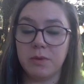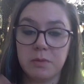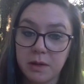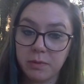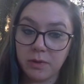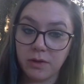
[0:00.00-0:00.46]
your
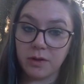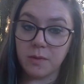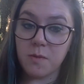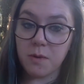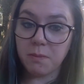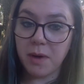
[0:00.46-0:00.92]
paper look
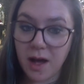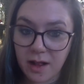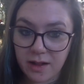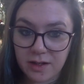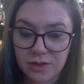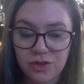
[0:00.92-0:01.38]
more
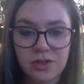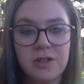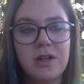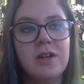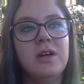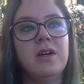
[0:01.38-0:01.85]

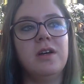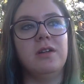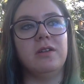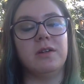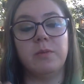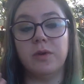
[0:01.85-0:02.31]
polished,
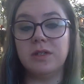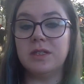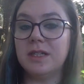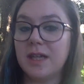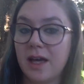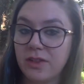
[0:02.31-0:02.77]
look more
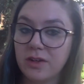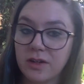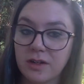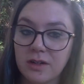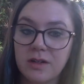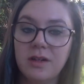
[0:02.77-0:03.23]

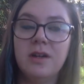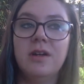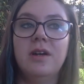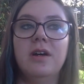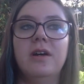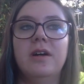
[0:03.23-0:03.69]
together,
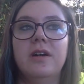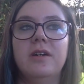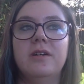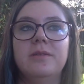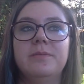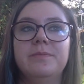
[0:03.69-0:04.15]

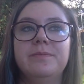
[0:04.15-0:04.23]
and